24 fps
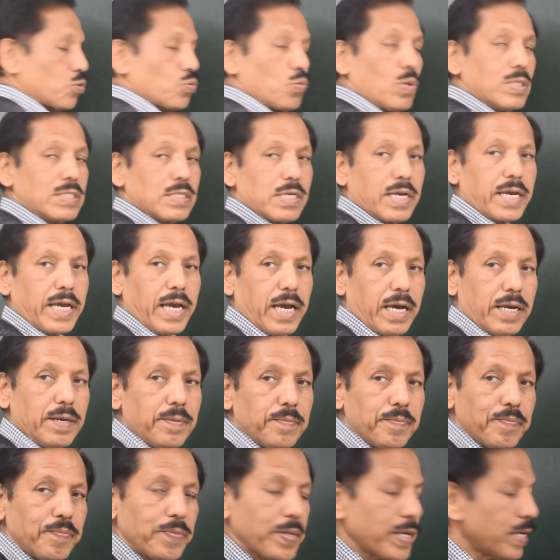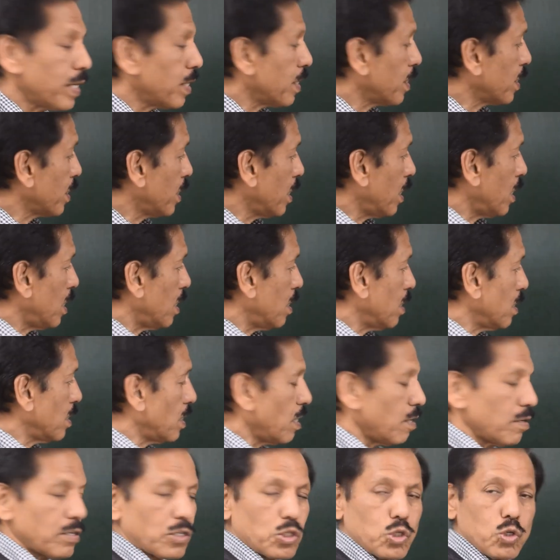Once again,
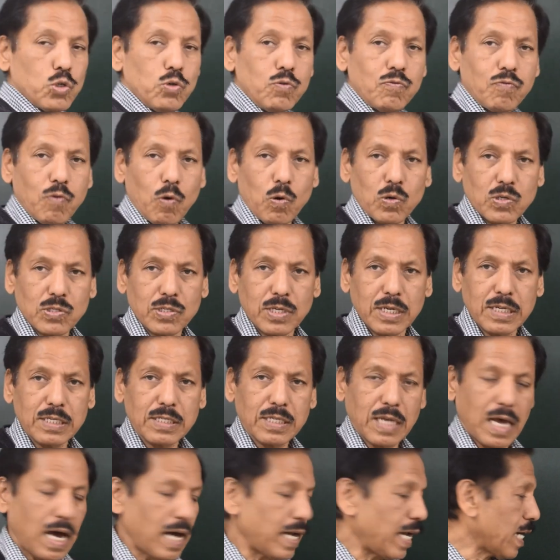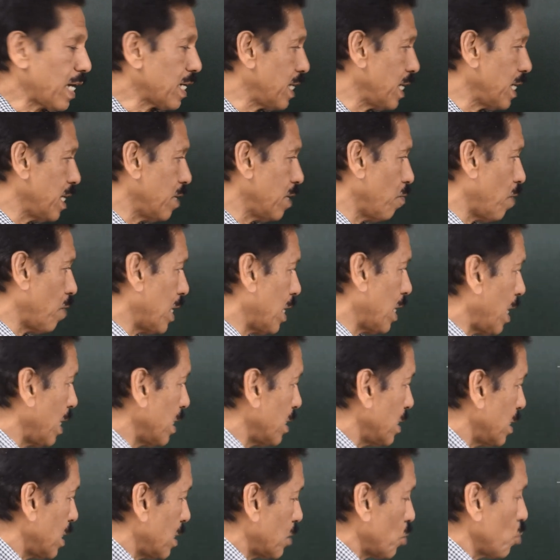the two forces are acting in one line.
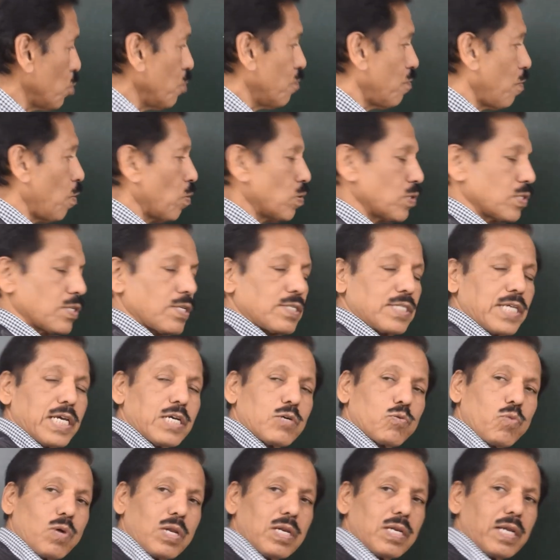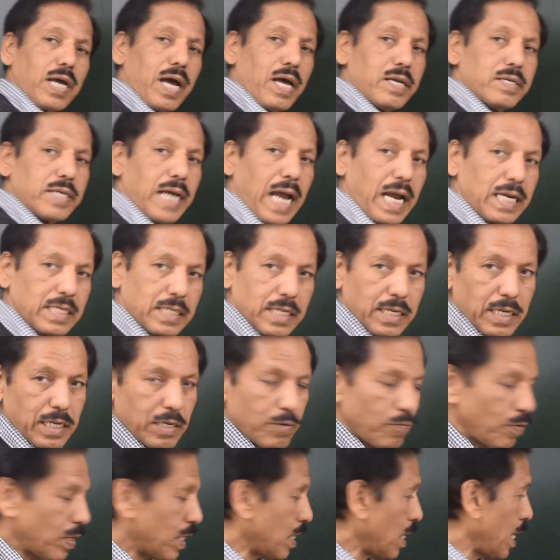The two forces equal and acting
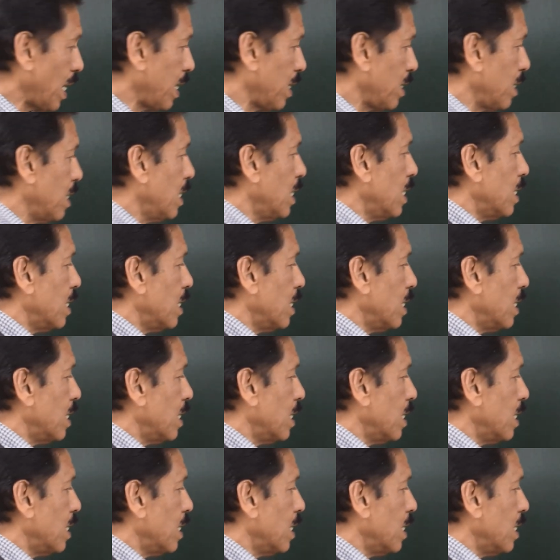in one line.